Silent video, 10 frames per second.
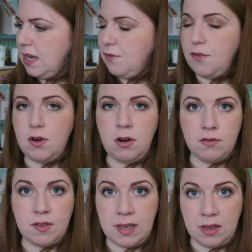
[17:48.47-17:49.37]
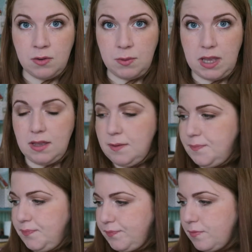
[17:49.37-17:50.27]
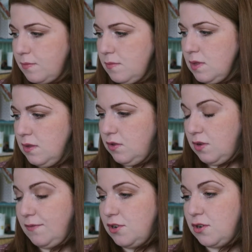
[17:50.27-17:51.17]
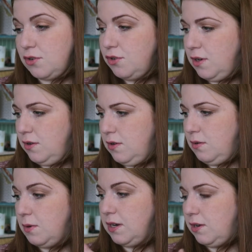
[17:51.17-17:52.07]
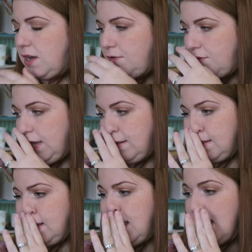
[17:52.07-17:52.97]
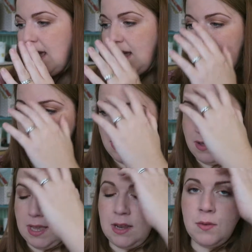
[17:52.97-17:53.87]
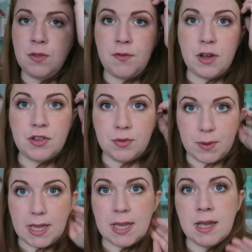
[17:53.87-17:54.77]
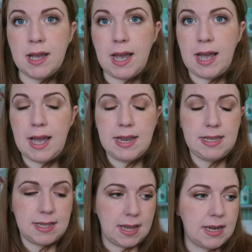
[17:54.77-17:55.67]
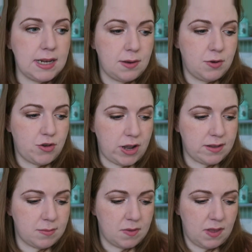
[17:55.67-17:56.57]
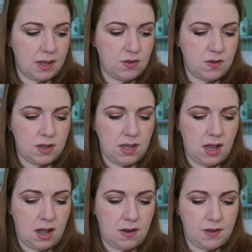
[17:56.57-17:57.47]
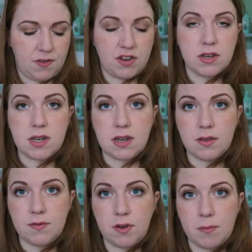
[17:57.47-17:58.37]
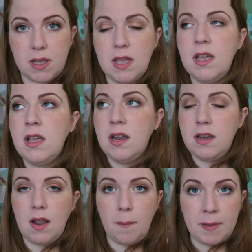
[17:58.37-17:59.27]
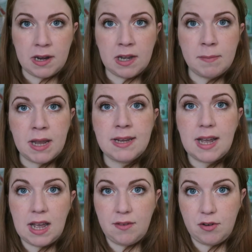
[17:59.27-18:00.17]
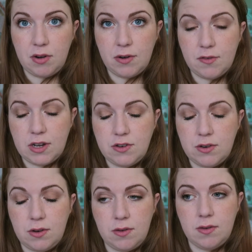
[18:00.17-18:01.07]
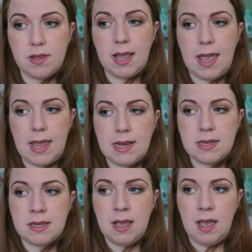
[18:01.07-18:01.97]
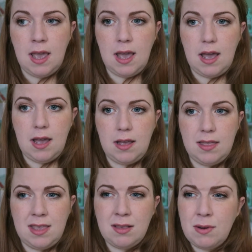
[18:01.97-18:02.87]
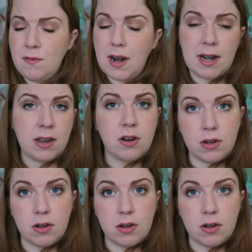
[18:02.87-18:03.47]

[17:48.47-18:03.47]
four of the second week. So I've done 1.5 weeks. In the first week, I decided I would try something to see how efficient it is for me. Now, bear in mind, I have a lot of weight to lose, and this will vary a